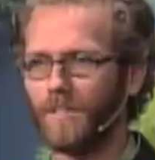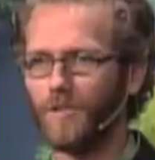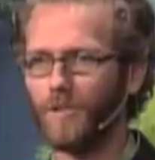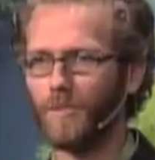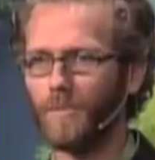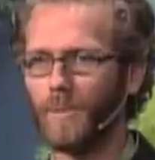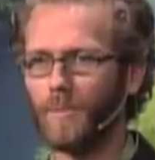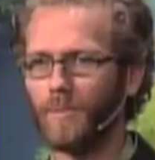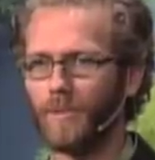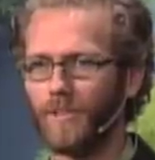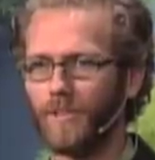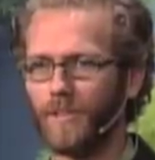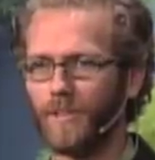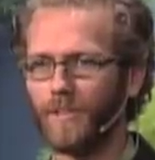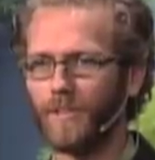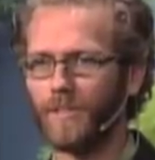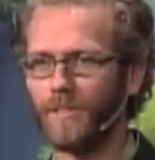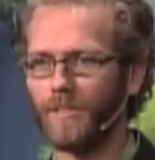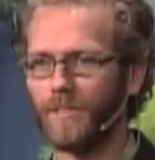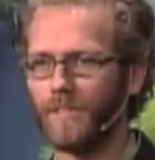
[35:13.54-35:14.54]
Few people
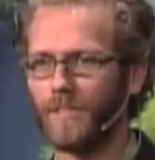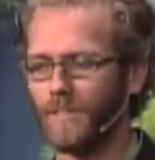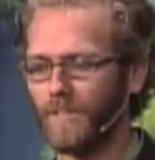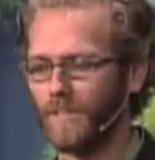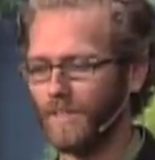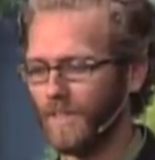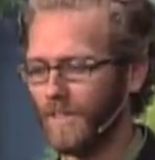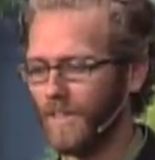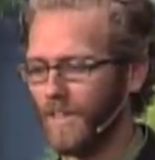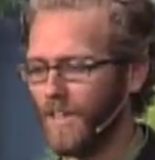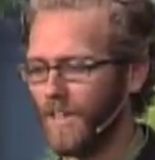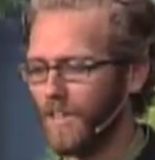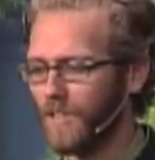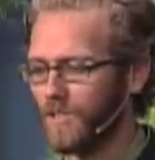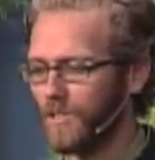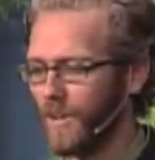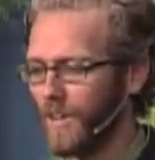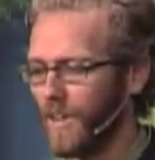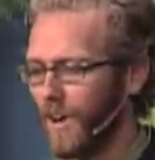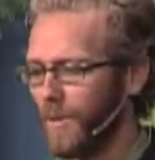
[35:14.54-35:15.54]
do.
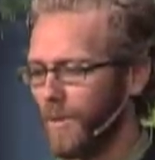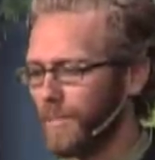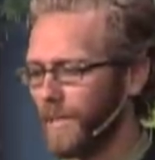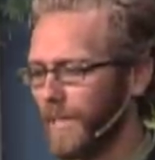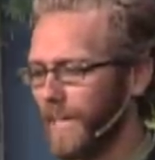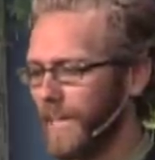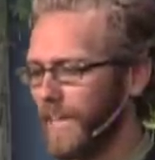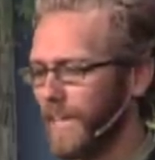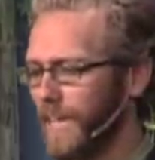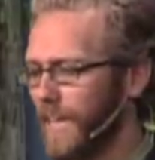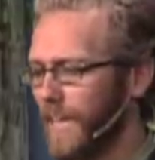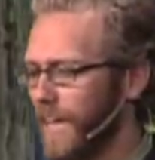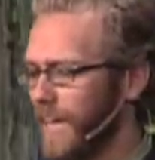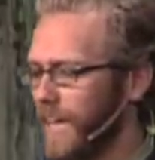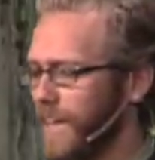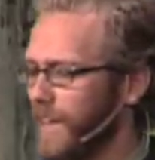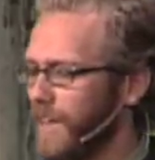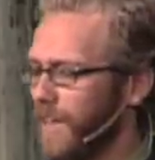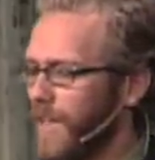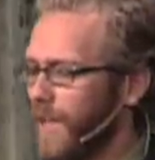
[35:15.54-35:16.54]
So here, I'll play it
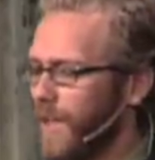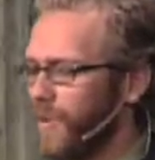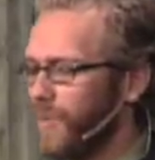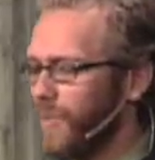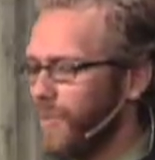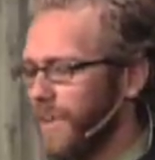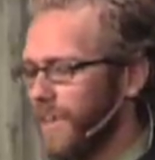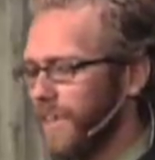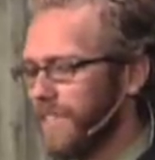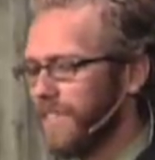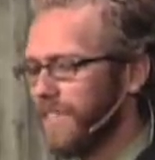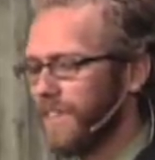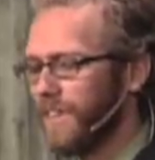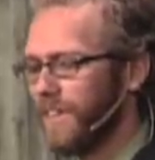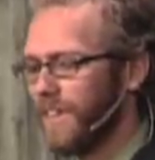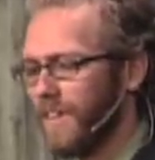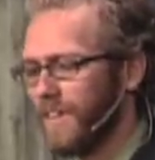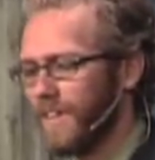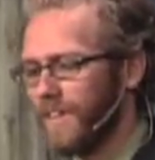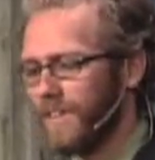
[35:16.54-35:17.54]
again with
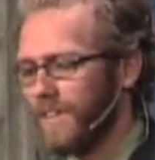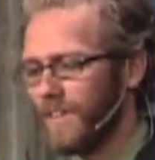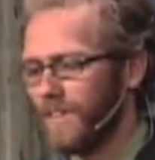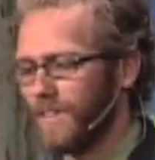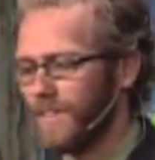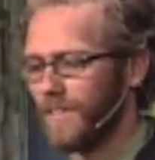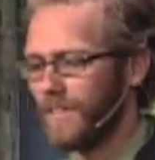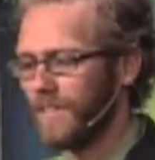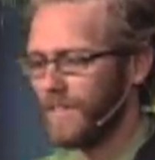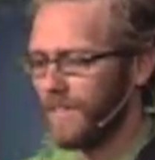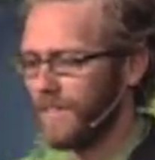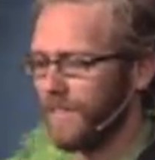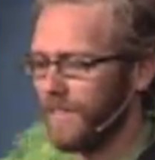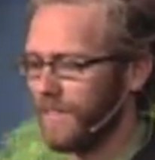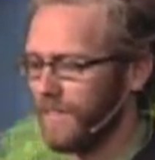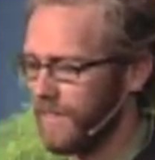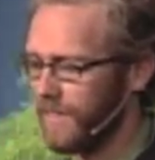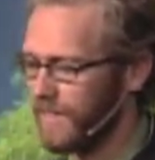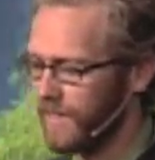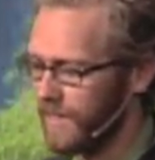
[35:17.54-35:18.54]

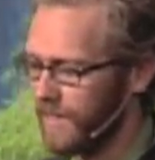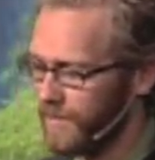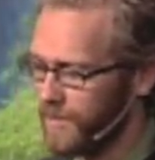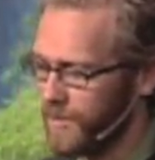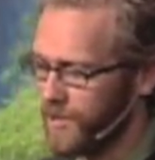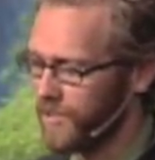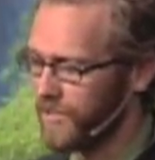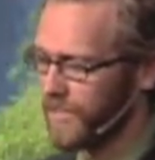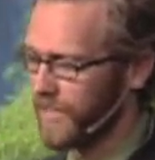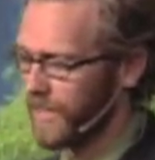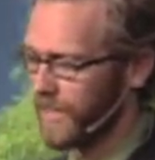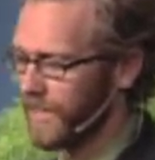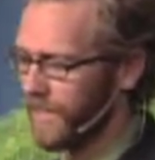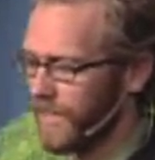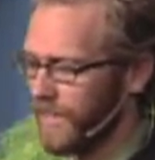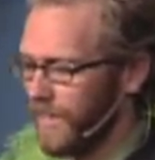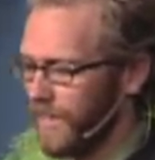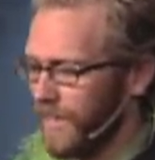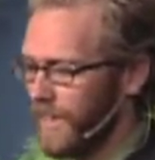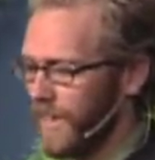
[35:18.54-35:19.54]
the music
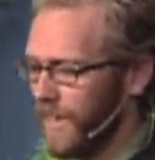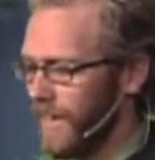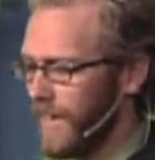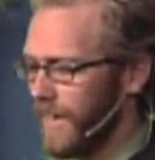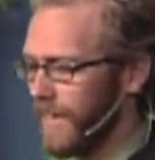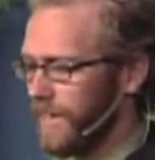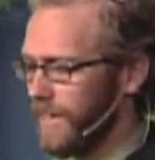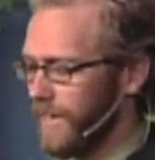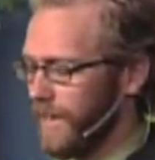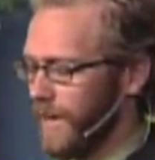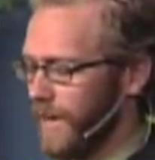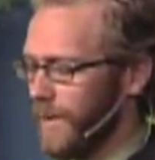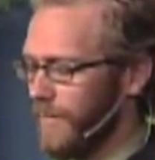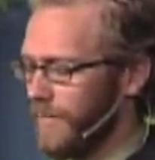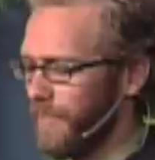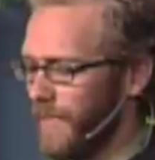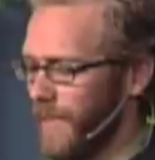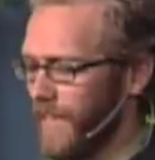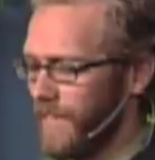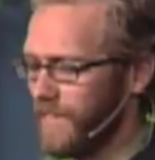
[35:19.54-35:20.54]
and
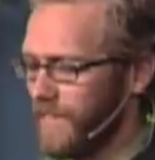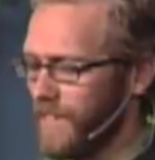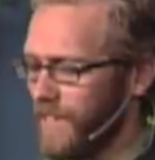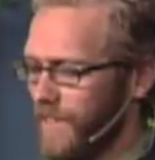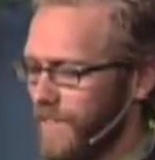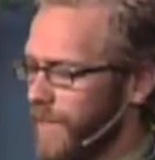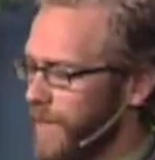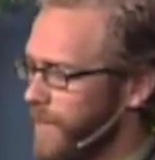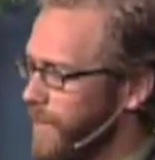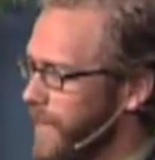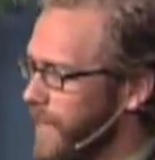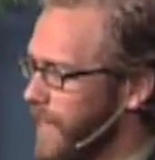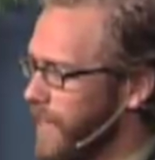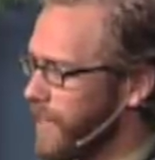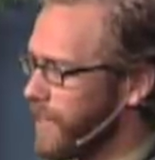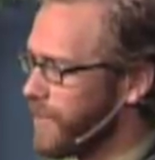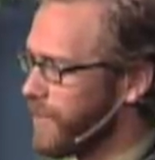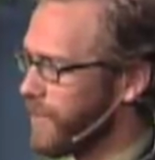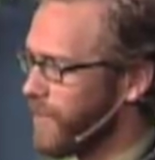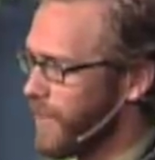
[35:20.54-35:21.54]
see if anybody
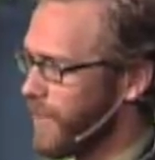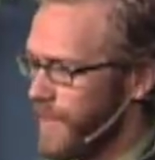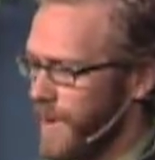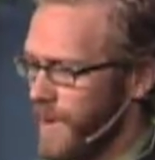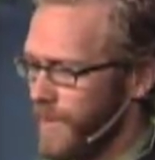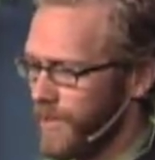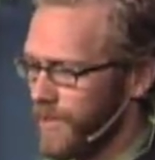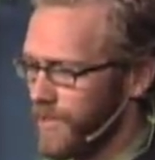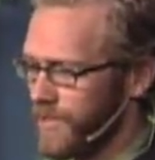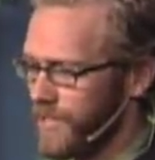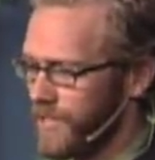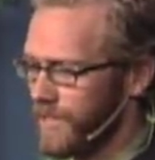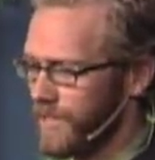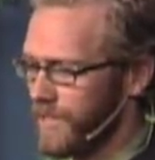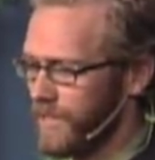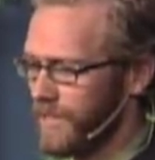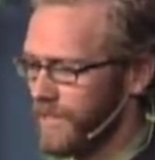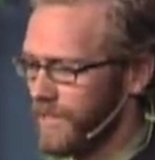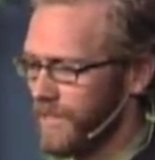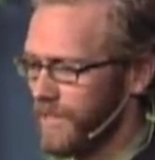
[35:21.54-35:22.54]
else remembers
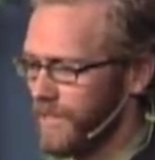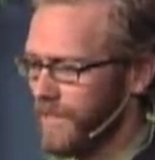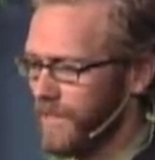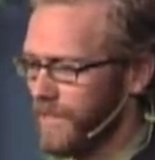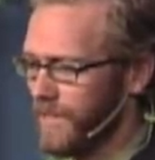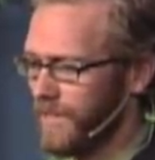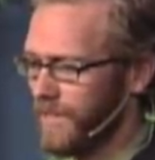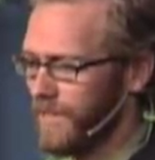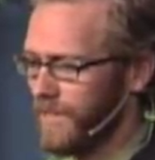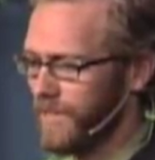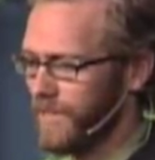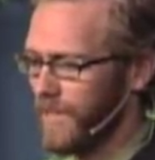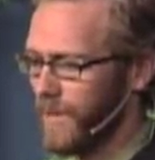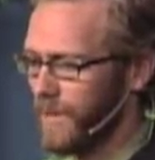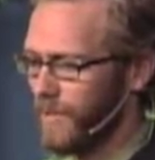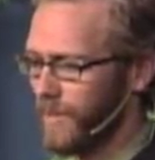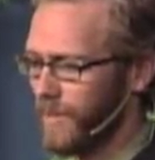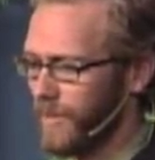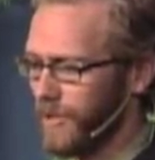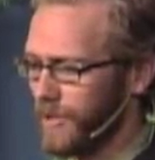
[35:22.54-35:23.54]
this
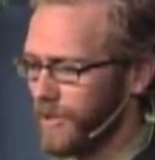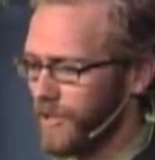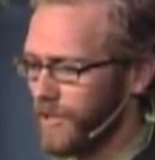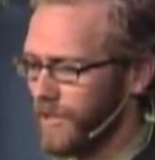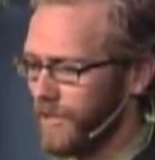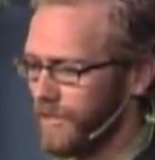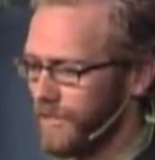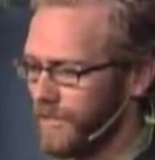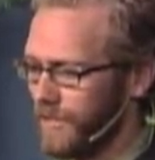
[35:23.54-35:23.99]
same commercial.